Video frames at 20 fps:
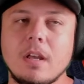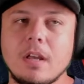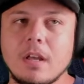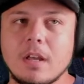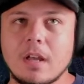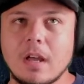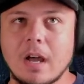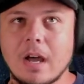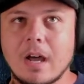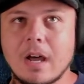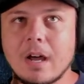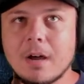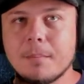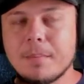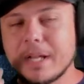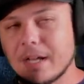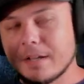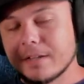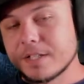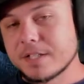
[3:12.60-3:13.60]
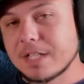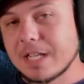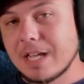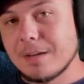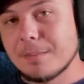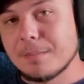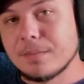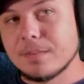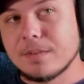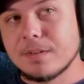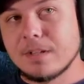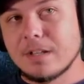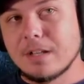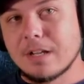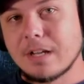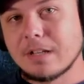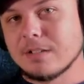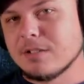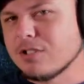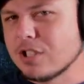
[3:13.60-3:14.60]
But yeah, this game
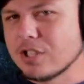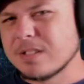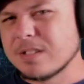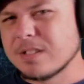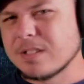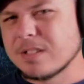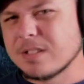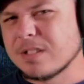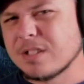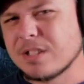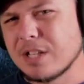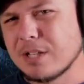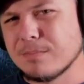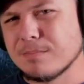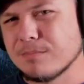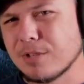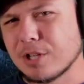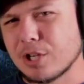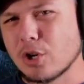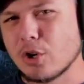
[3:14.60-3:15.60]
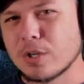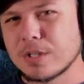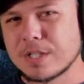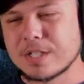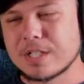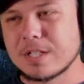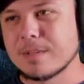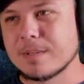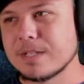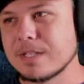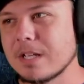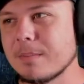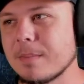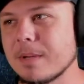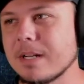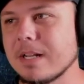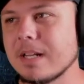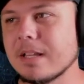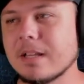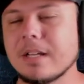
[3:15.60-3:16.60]
essentially has the same like hook system as Dead by
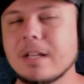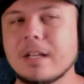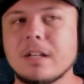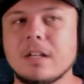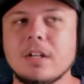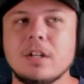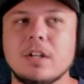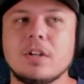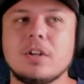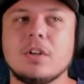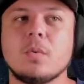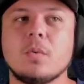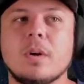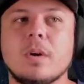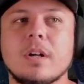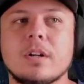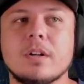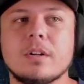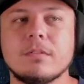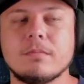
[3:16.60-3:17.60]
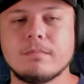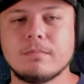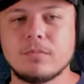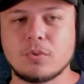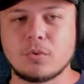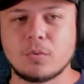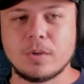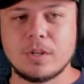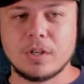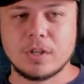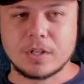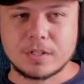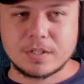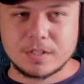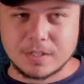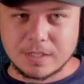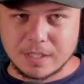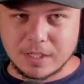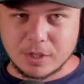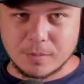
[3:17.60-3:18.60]
Daylight, to where 3
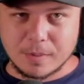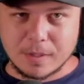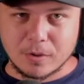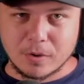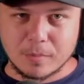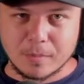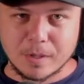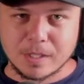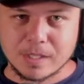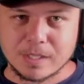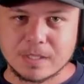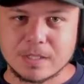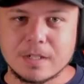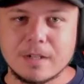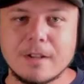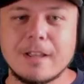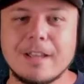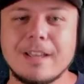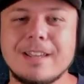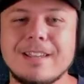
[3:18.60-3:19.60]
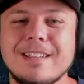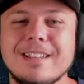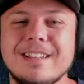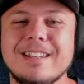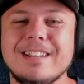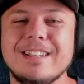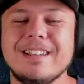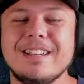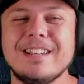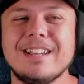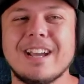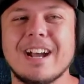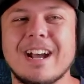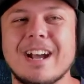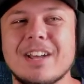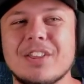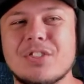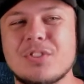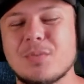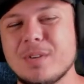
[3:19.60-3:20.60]
hooks. Thank you, Bytes.
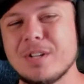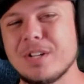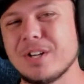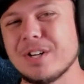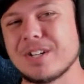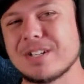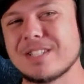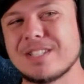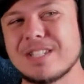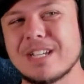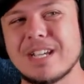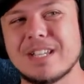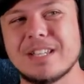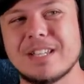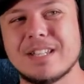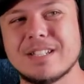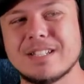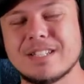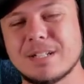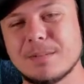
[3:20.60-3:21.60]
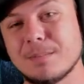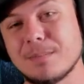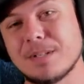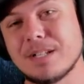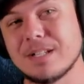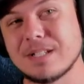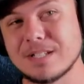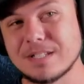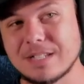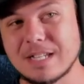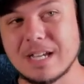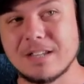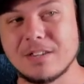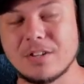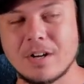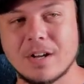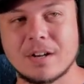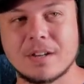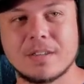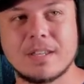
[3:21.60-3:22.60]
3 hooks, and then somebody is dead.
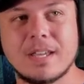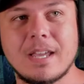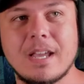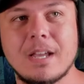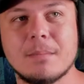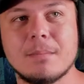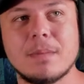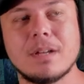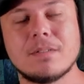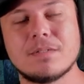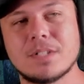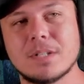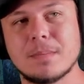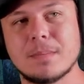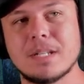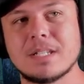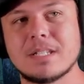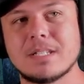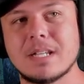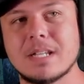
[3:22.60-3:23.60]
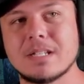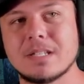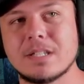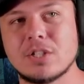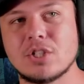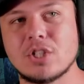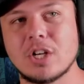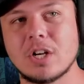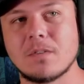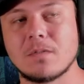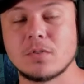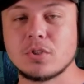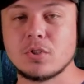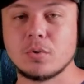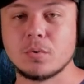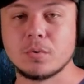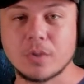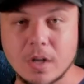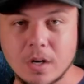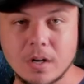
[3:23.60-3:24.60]
They're out of the game. If somebody stays in the chair for
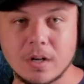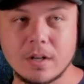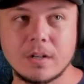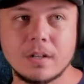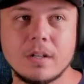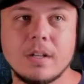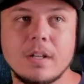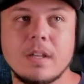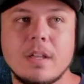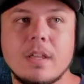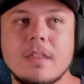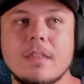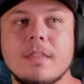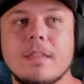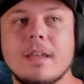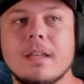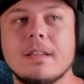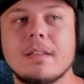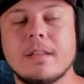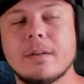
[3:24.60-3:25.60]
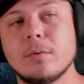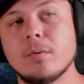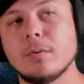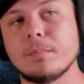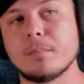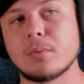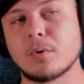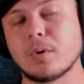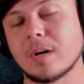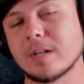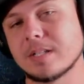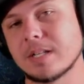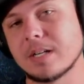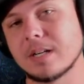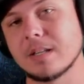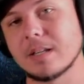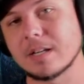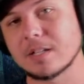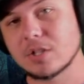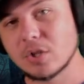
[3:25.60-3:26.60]
too long, then they will progress into
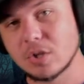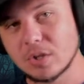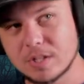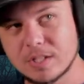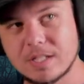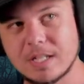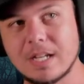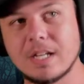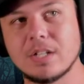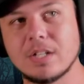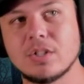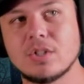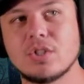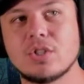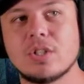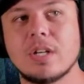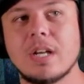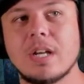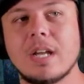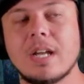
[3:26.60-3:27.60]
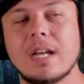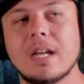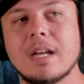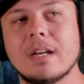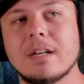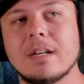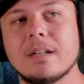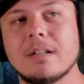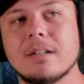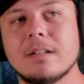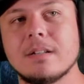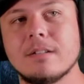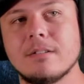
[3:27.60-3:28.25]
the next hook stage, and